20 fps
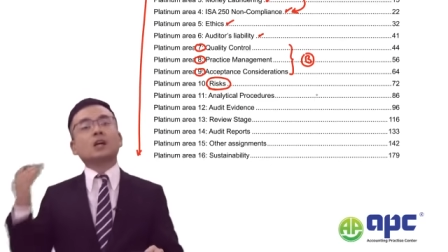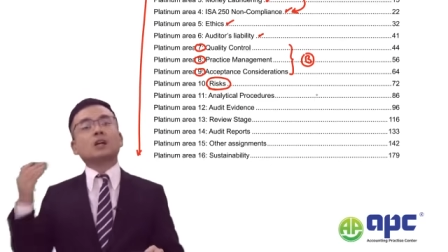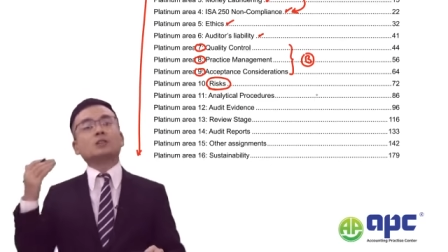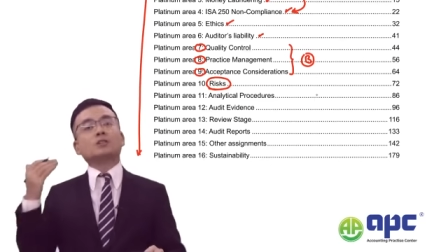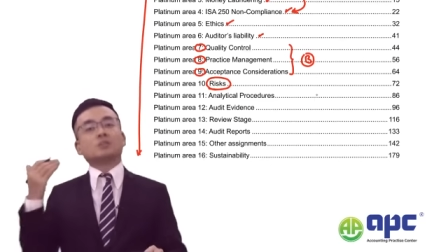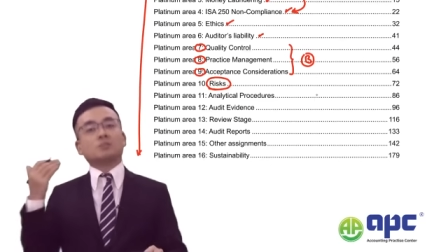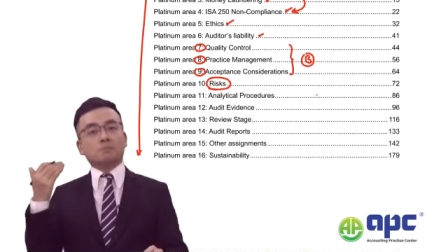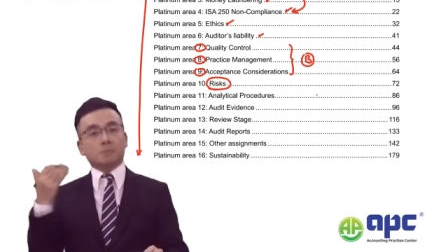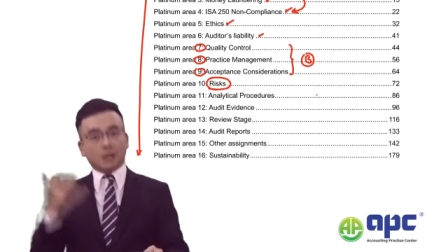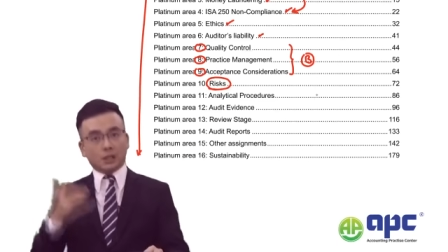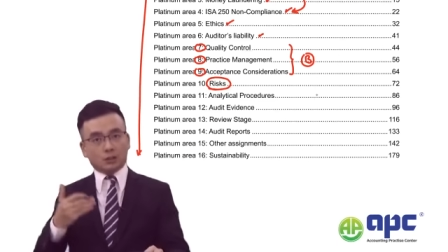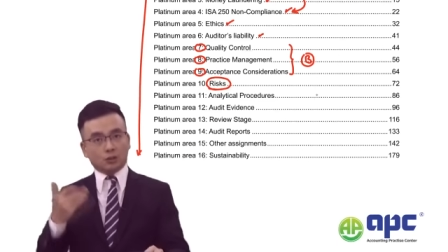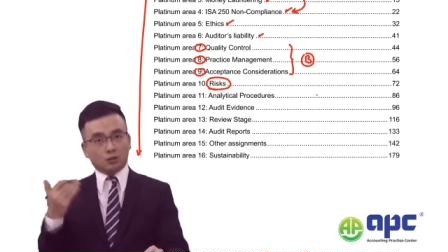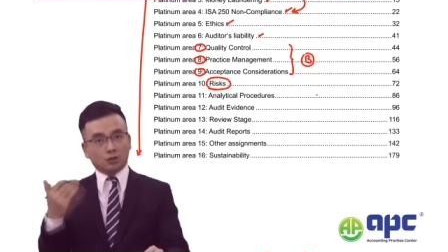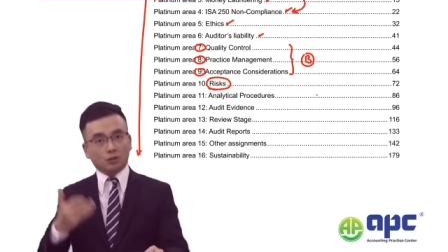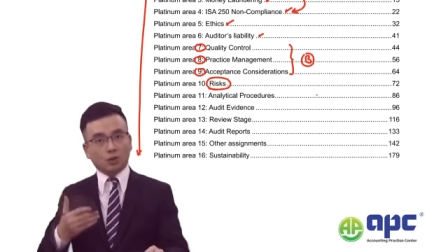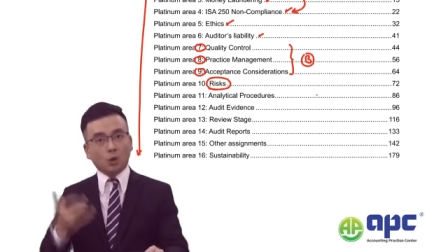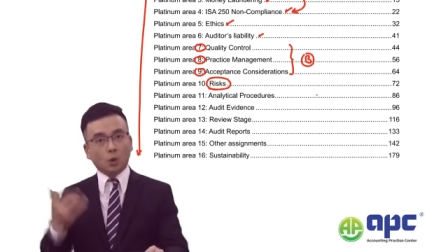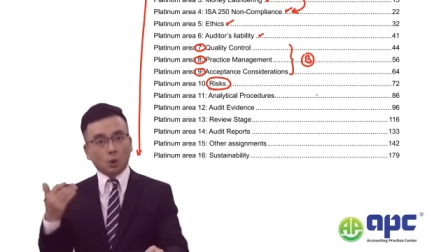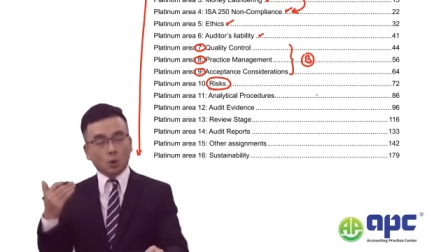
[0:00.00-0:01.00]
to make
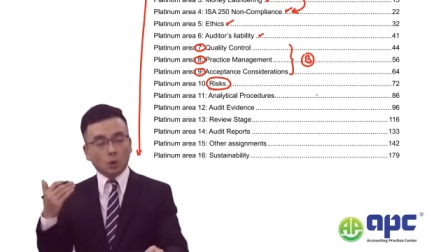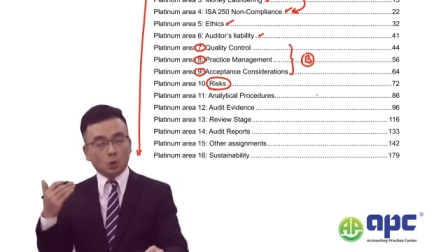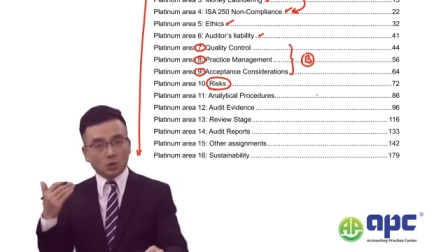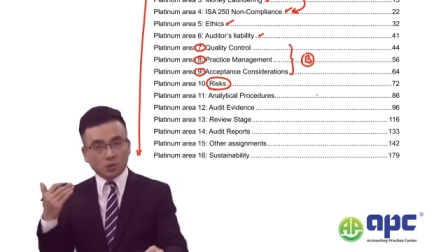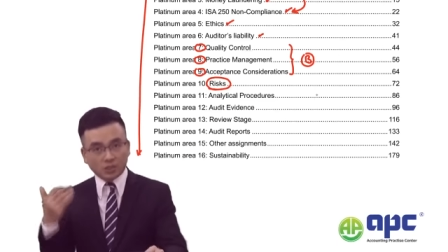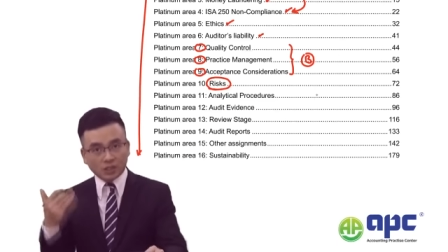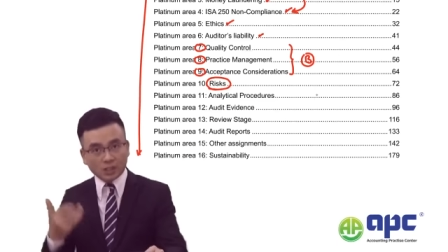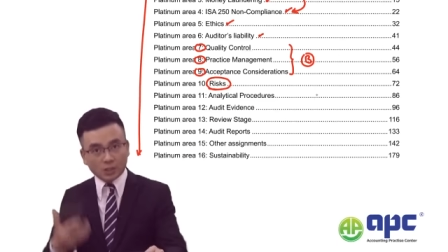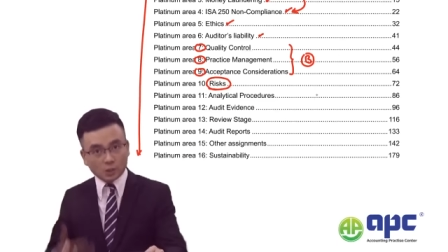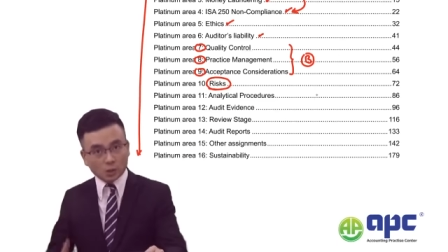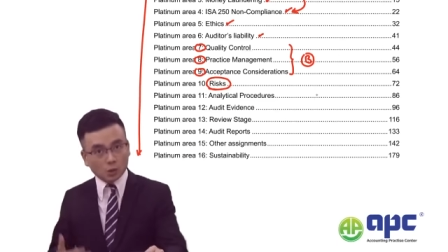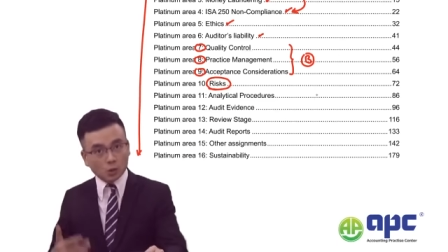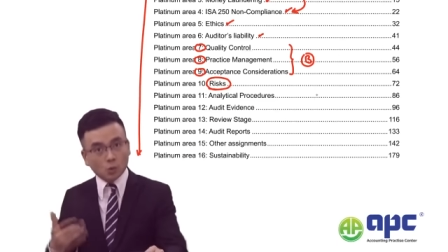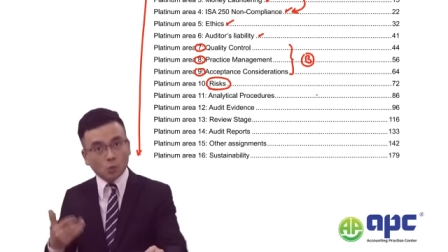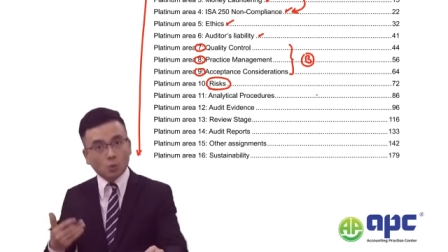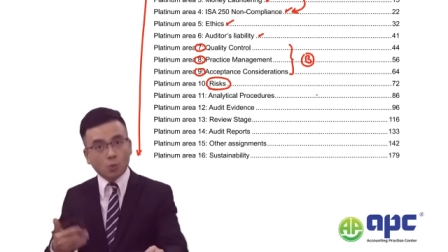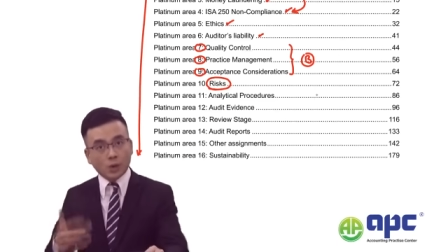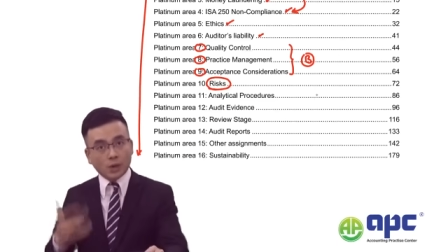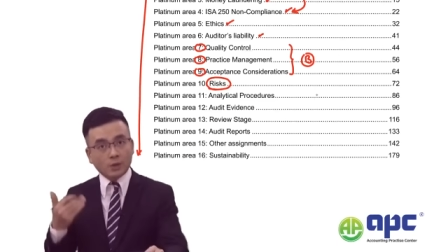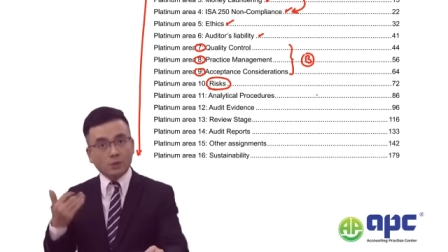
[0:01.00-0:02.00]
sure that you
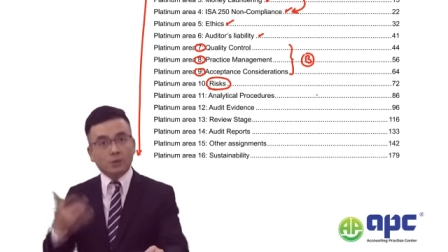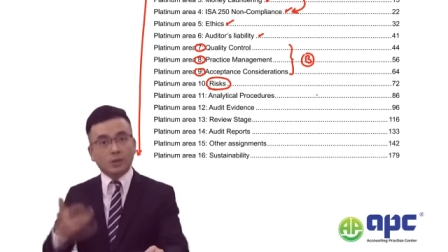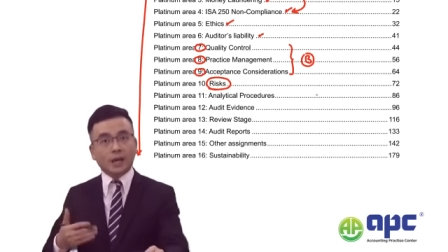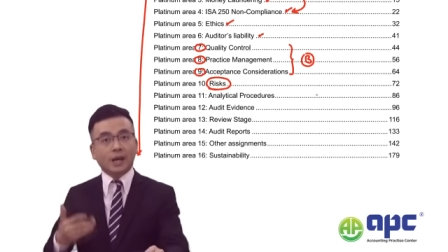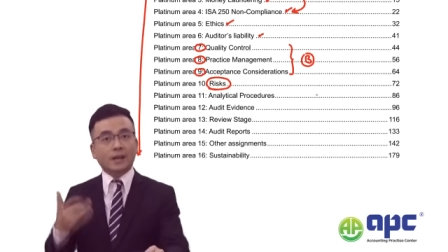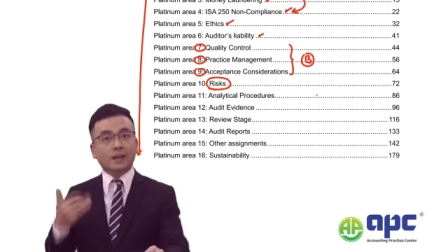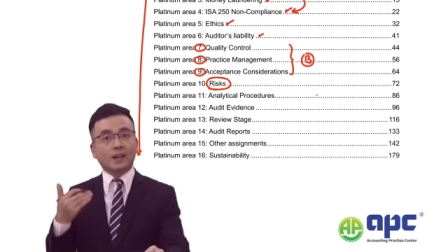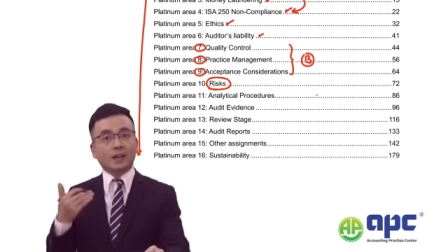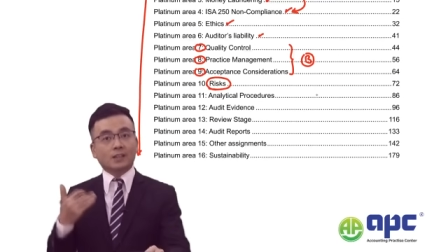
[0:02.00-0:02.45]
will get